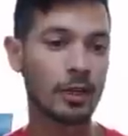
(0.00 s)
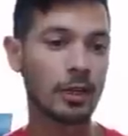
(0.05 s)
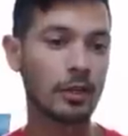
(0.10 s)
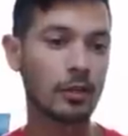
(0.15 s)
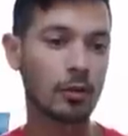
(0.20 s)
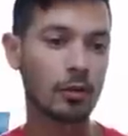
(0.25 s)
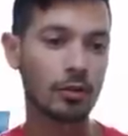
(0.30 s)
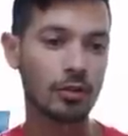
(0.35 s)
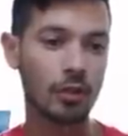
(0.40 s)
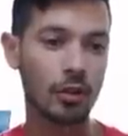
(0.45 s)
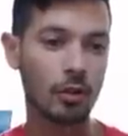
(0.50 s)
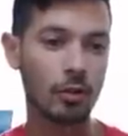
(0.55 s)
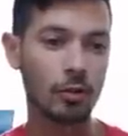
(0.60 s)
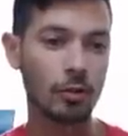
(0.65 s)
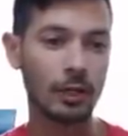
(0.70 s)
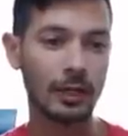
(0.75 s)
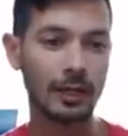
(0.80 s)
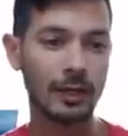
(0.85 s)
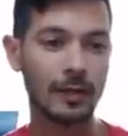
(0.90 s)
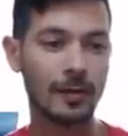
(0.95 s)
It's also
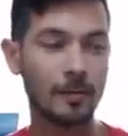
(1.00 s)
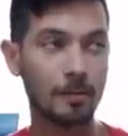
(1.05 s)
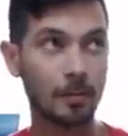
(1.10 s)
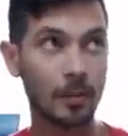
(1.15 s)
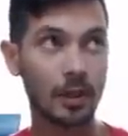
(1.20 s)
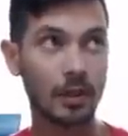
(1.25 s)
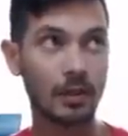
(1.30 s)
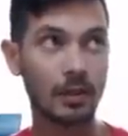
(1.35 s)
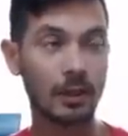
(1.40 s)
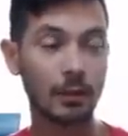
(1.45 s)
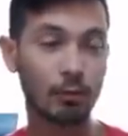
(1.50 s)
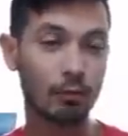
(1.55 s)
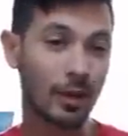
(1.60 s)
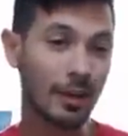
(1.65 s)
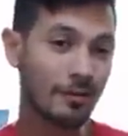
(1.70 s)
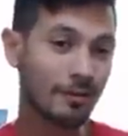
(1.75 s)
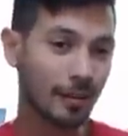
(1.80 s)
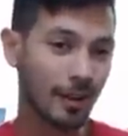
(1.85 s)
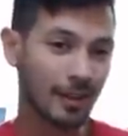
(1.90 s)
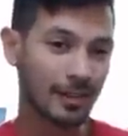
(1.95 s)
uh,
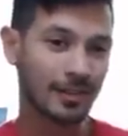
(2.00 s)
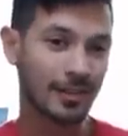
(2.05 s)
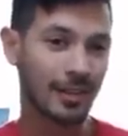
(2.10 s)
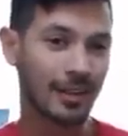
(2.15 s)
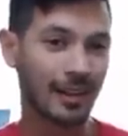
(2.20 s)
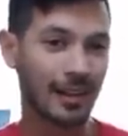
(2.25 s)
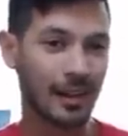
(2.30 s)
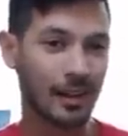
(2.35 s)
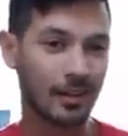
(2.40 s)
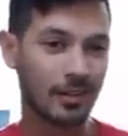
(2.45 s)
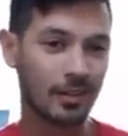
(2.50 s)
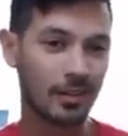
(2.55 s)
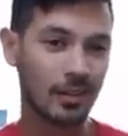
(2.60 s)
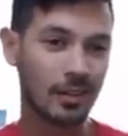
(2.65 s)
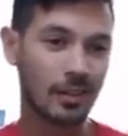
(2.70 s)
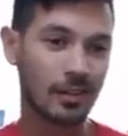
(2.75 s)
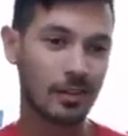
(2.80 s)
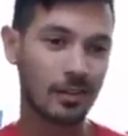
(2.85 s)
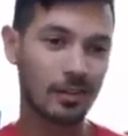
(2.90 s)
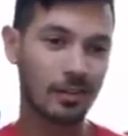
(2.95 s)
refunds I
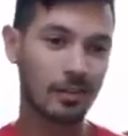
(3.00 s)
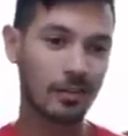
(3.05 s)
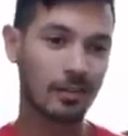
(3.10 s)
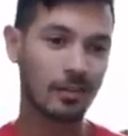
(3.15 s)
actually